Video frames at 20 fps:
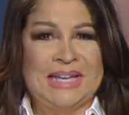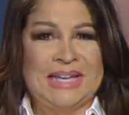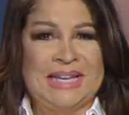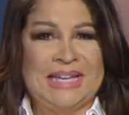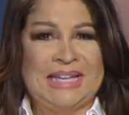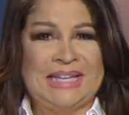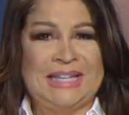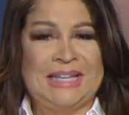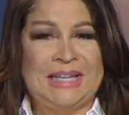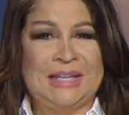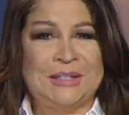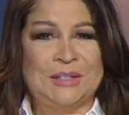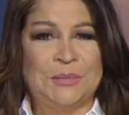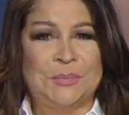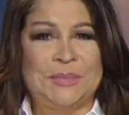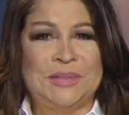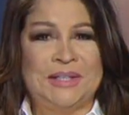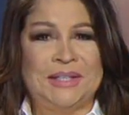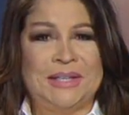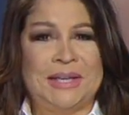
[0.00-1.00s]
It
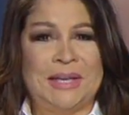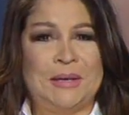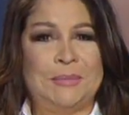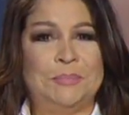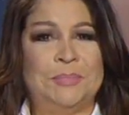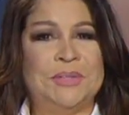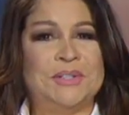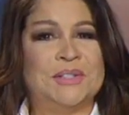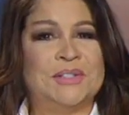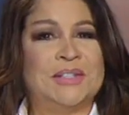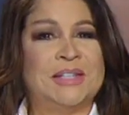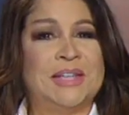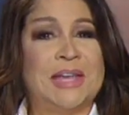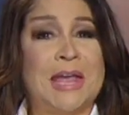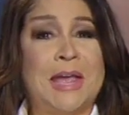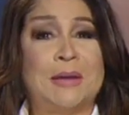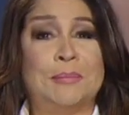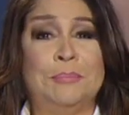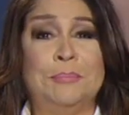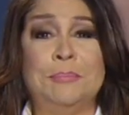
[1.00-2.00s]
has been a
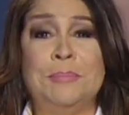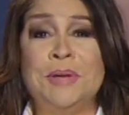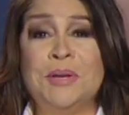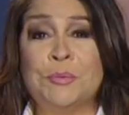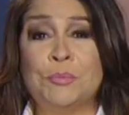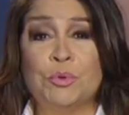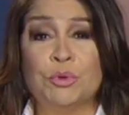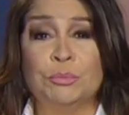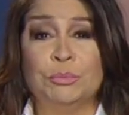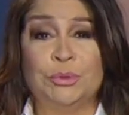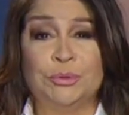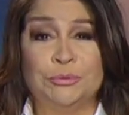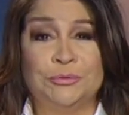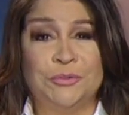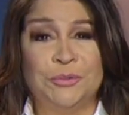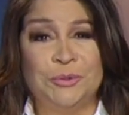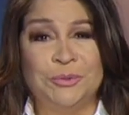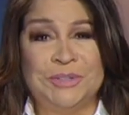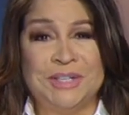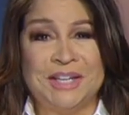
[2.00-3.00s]
busy and memorable
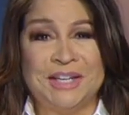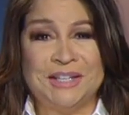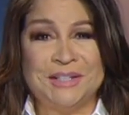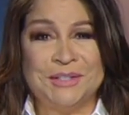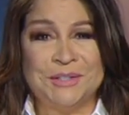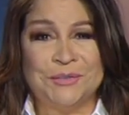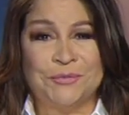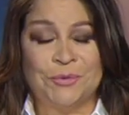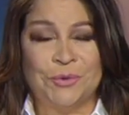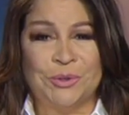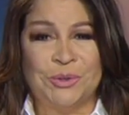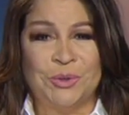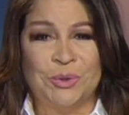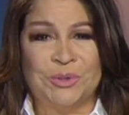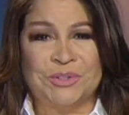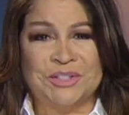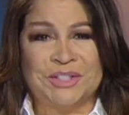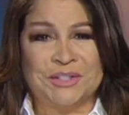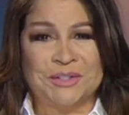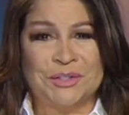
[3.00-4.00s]
few days for a
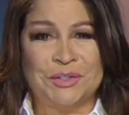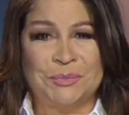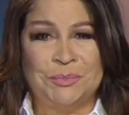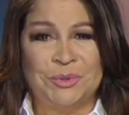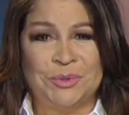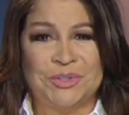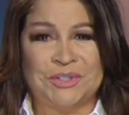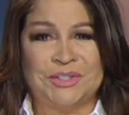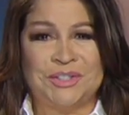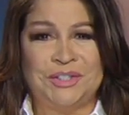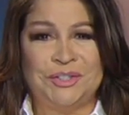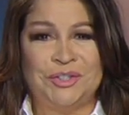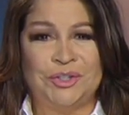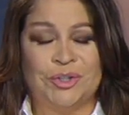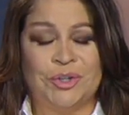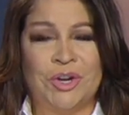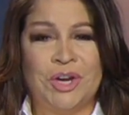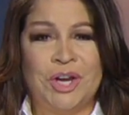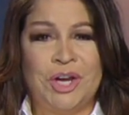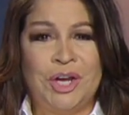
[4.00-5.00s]
North Texas music
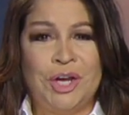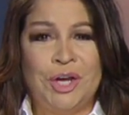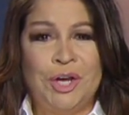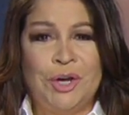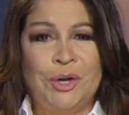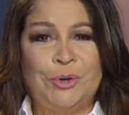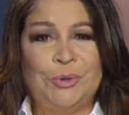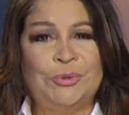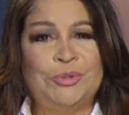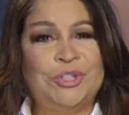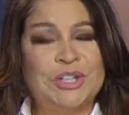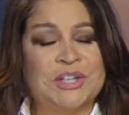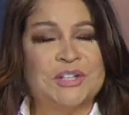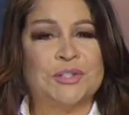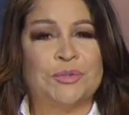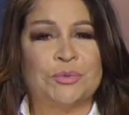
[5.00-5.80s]
teacher who just